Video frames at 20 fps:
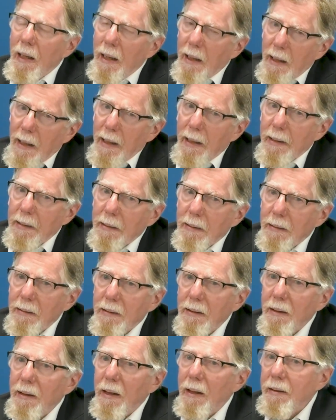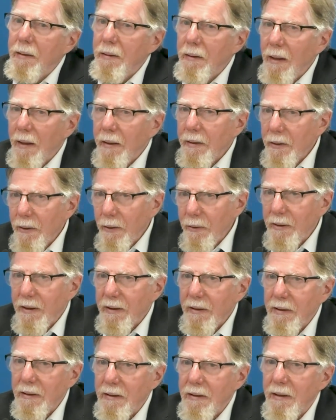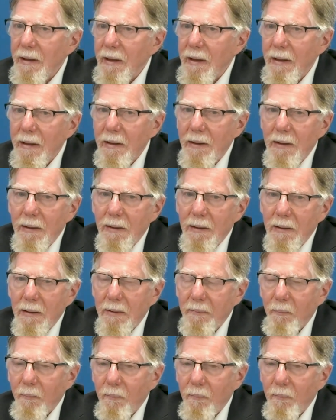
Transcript: And I noticed in